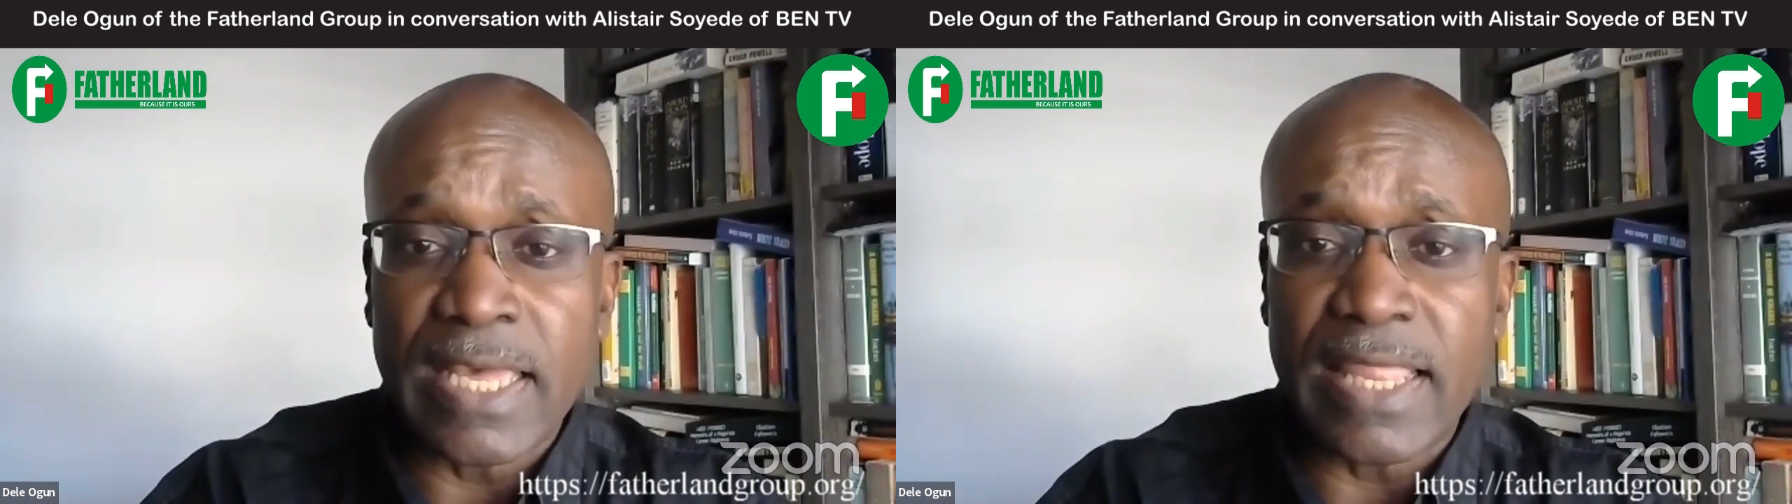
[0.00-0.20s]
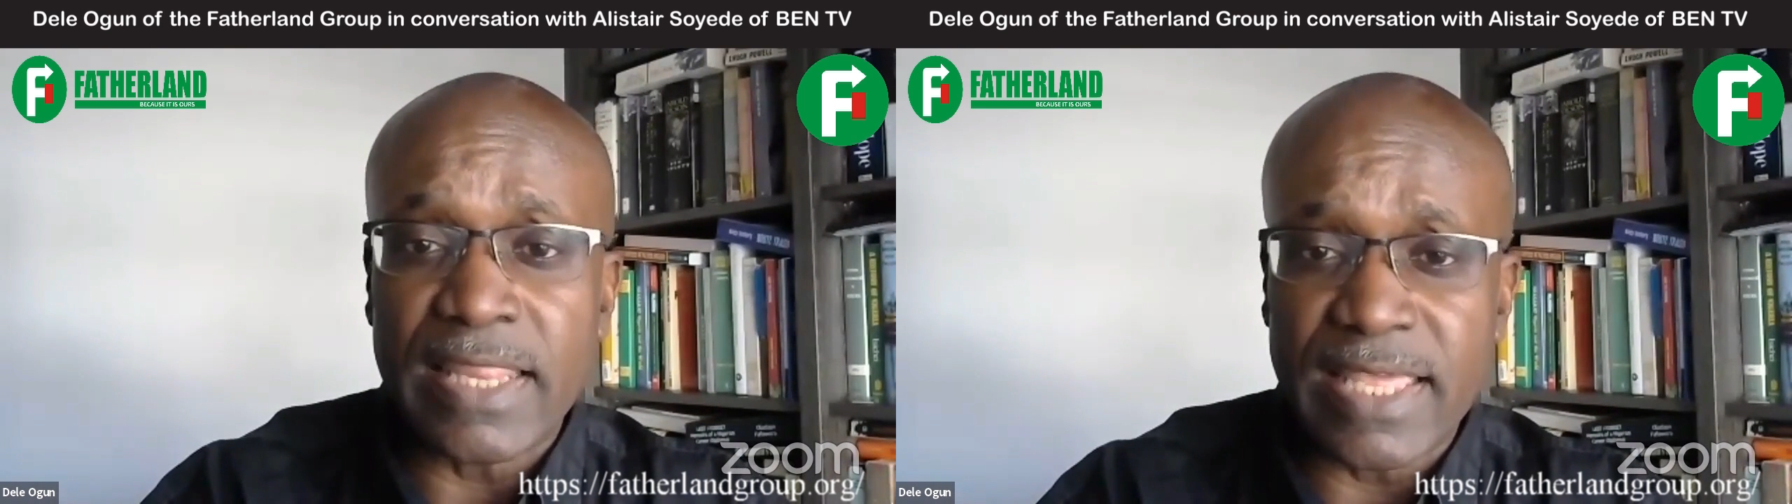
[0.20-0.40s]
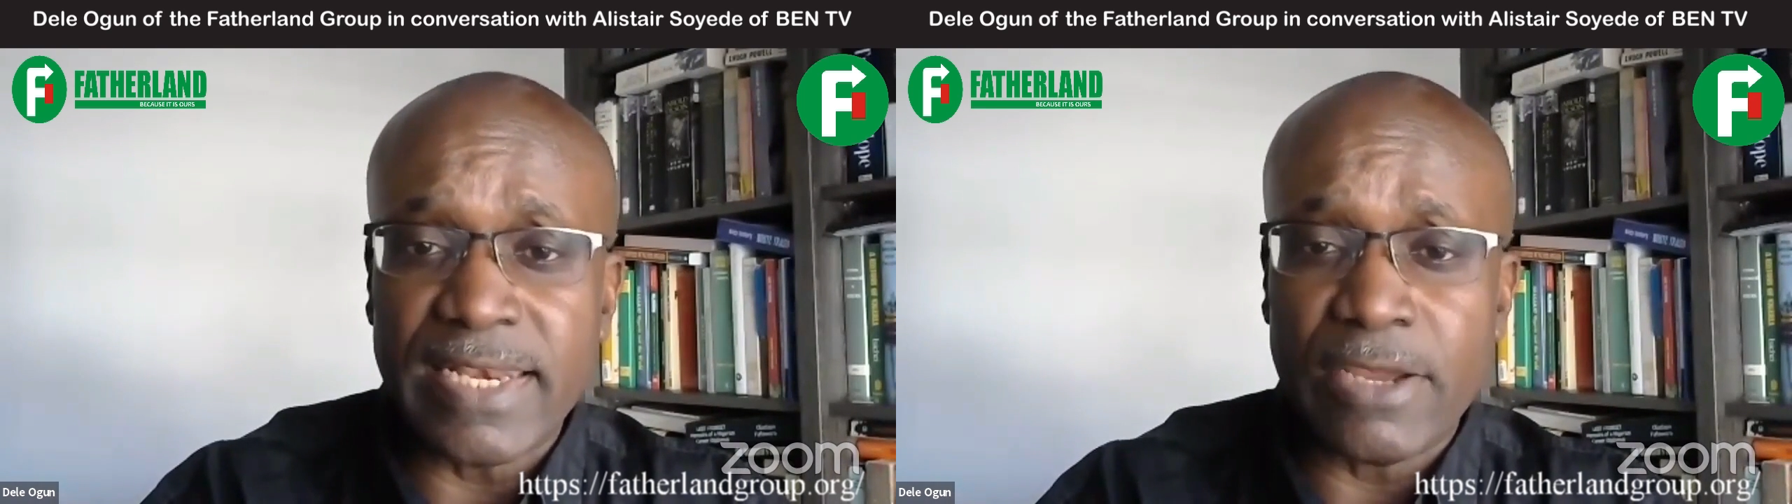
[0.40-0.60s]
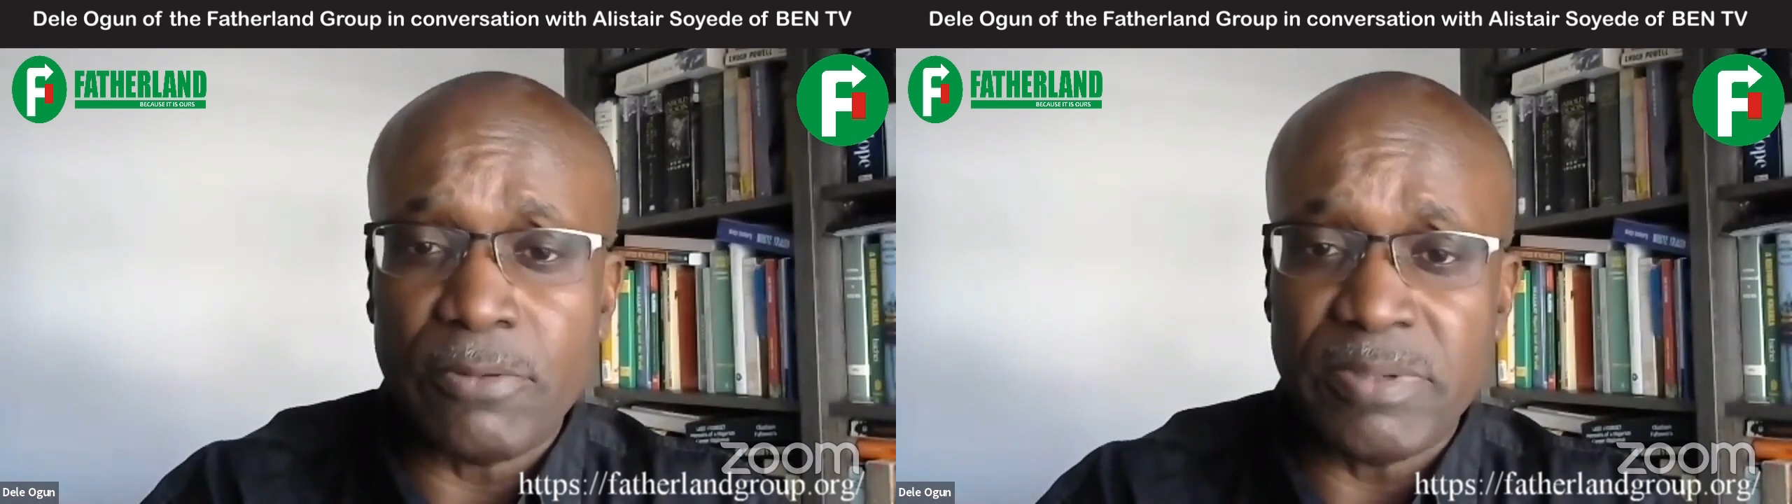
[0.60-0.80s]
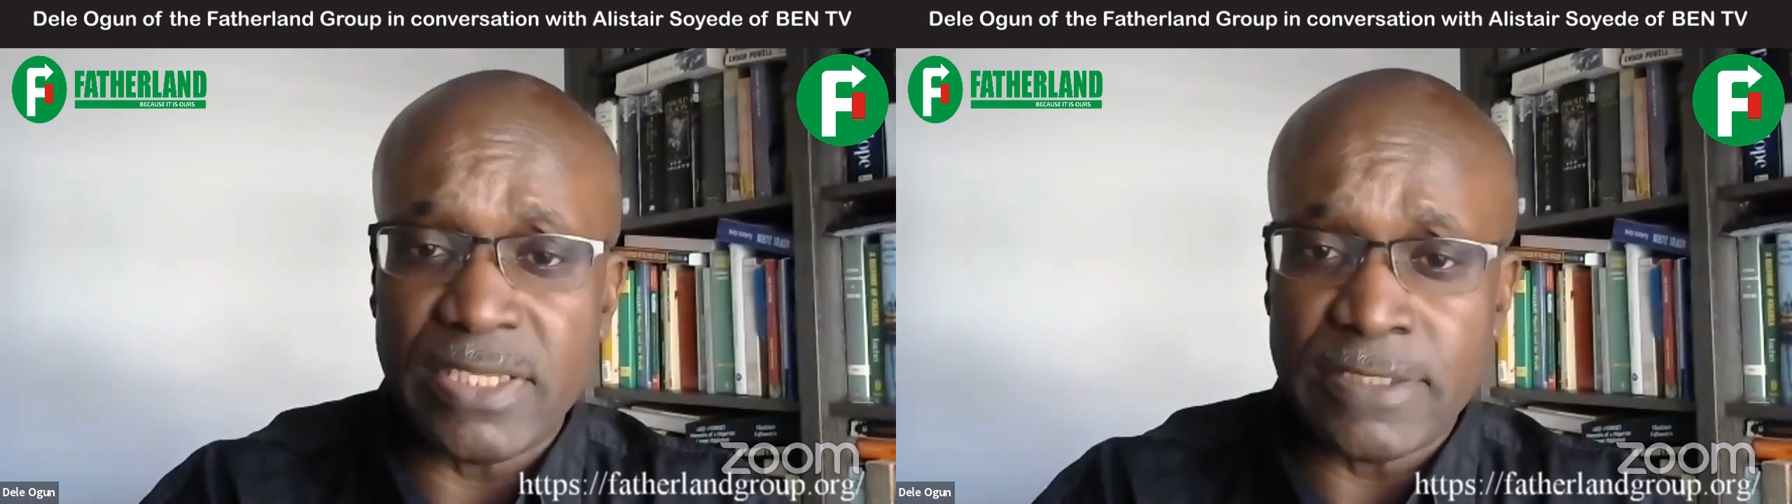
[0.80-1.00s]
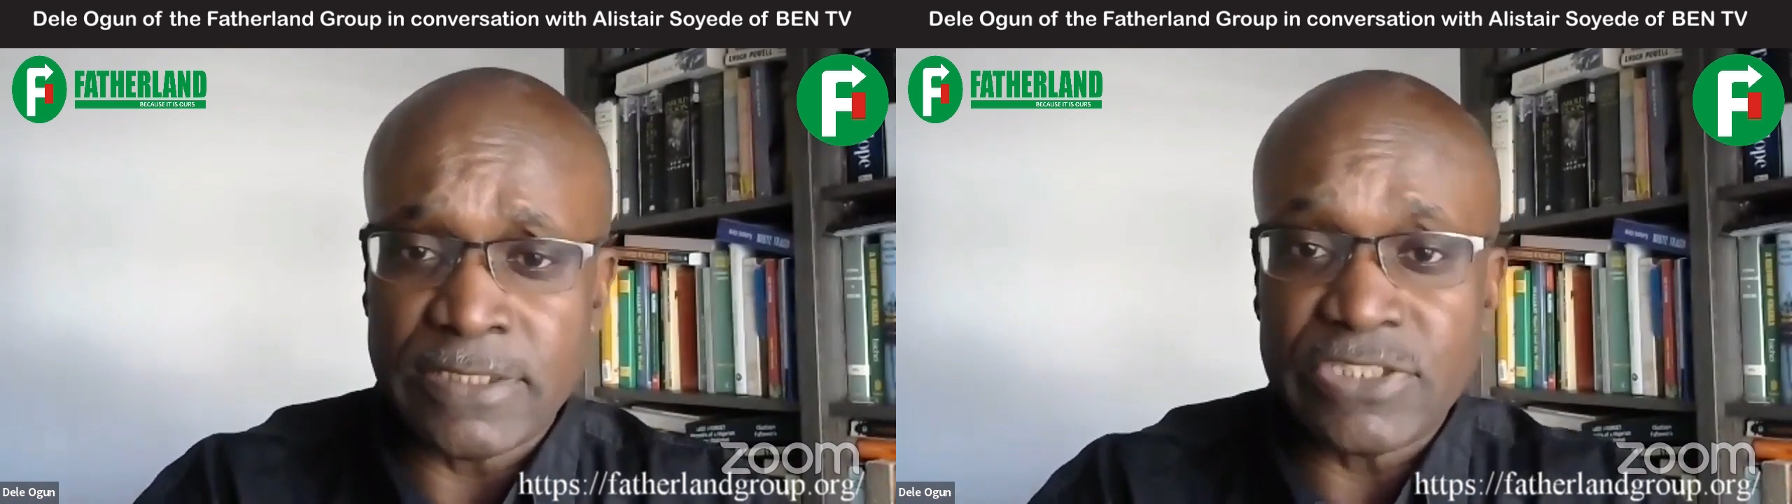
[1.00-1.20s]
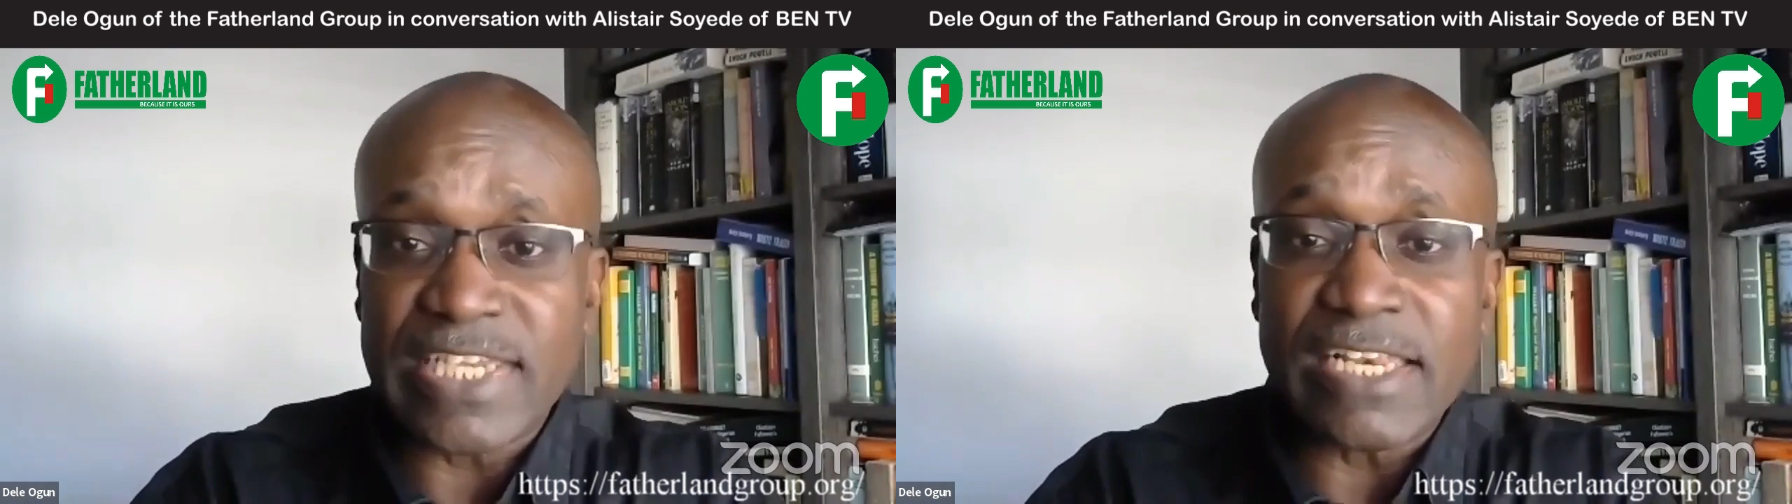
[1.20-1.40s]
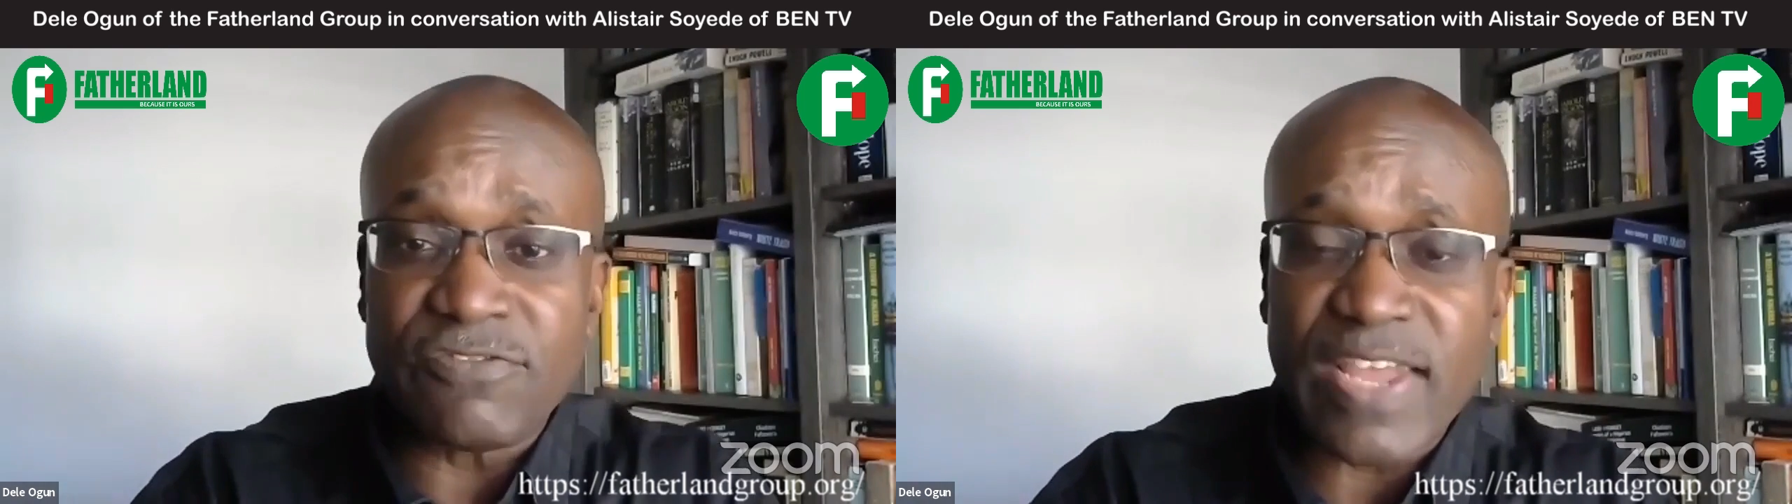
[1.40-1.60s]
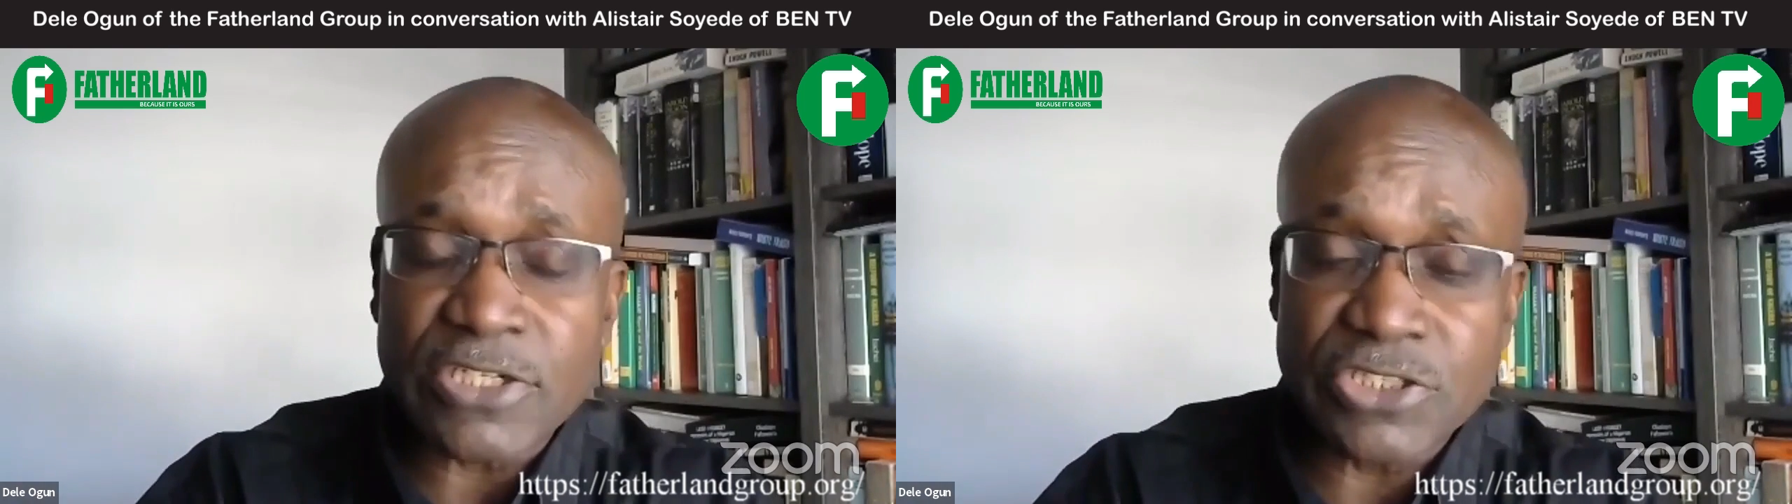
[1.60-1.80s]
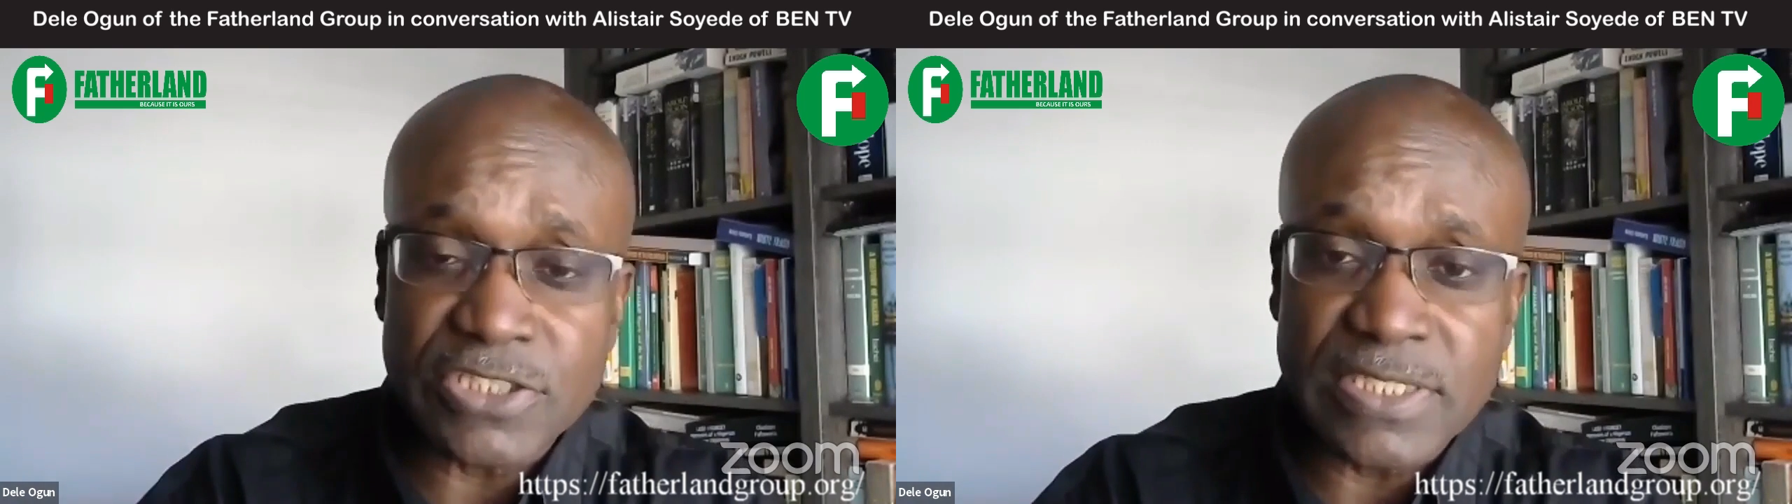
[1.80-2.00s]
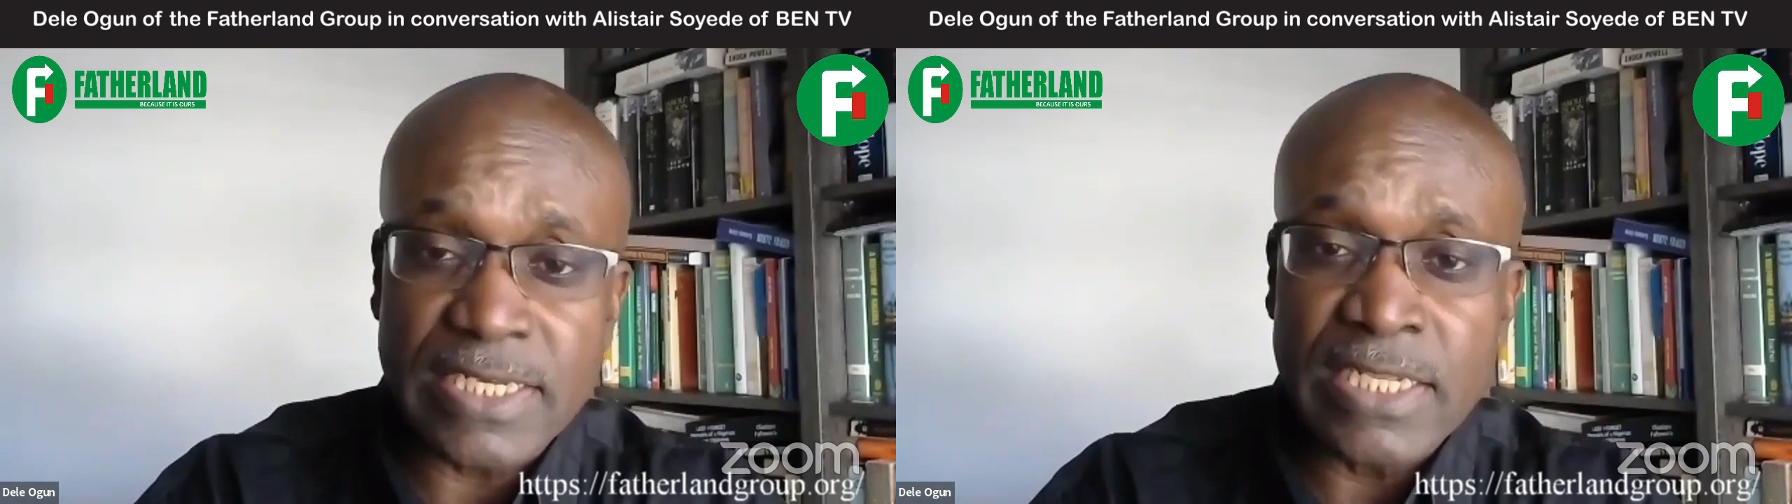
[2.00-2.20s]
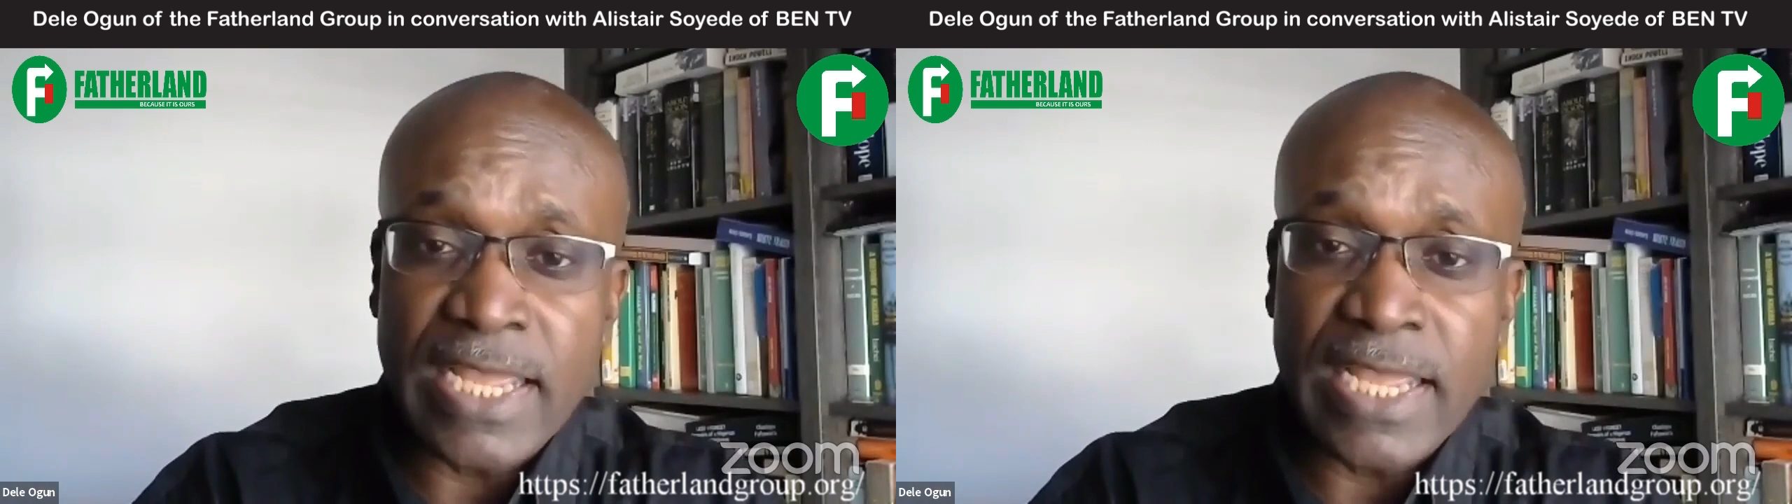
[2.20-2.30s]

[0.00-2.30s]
And then there will be satisfaction